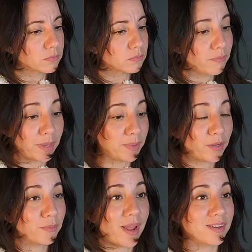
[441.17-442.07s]
Maybe
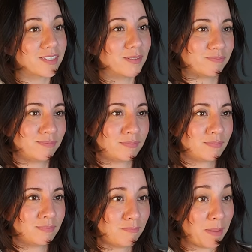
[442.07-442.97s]
you're right.
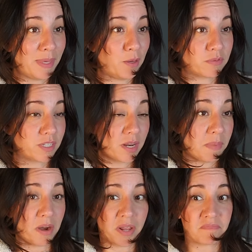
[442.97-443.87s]
Maybe he was going to
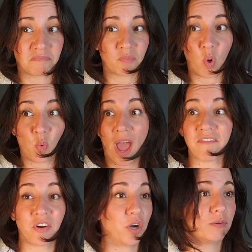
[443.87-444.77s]
marry
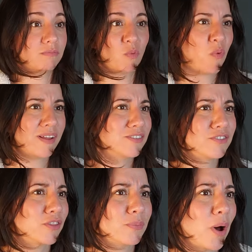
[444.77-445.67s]
whoever went
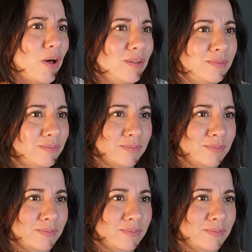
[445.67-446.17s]
to the ball.